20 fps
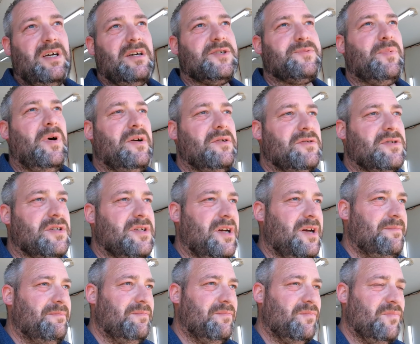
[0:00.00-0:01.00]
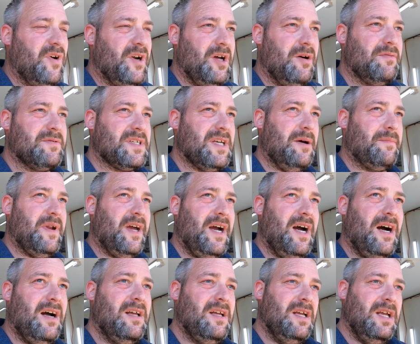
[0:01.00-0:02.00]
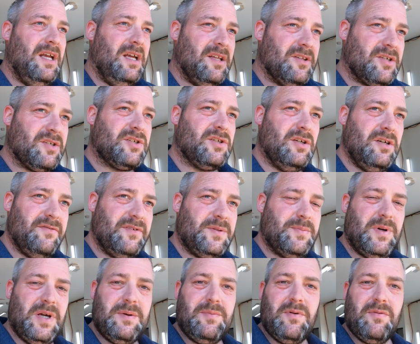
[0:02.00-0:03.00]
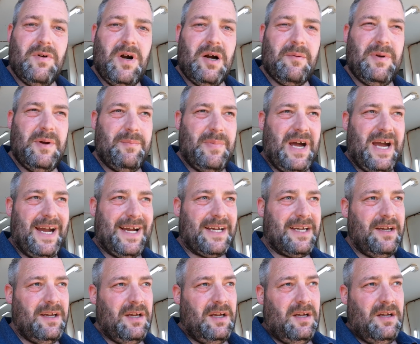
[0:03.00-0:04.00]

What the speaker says: I spoke to them when I was up there. The service people rang me back.